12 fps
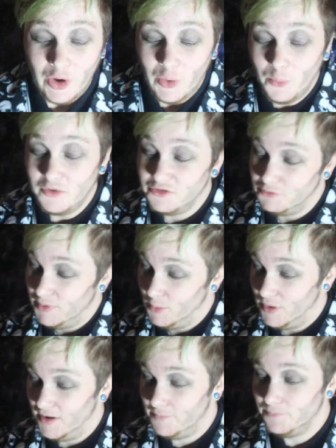which is a bit
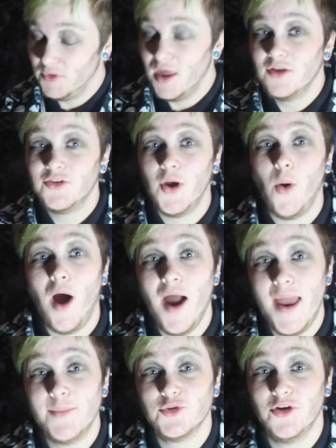weird. So I
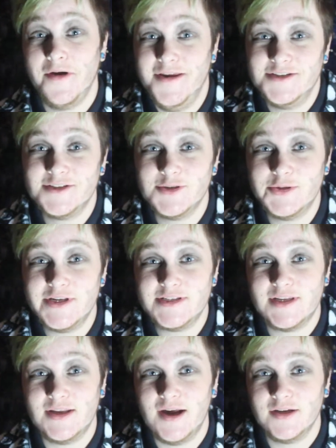am trying to do this
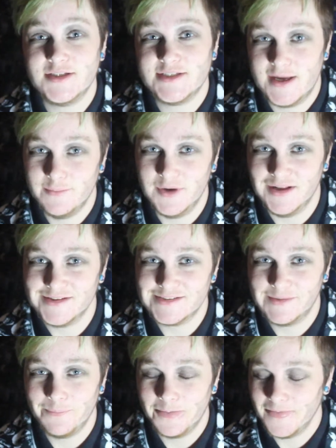in under 10 minutes.
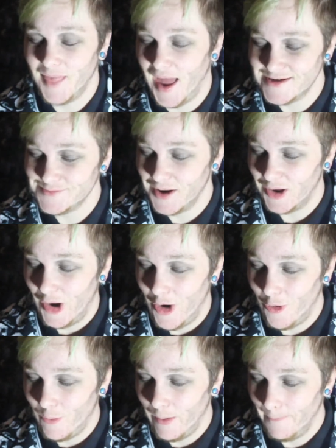That is my
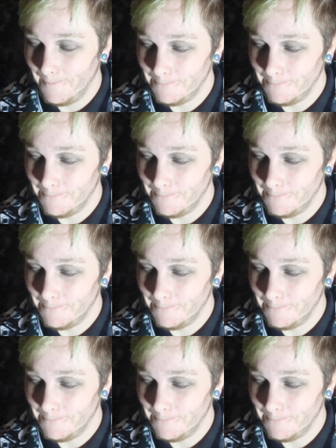goal.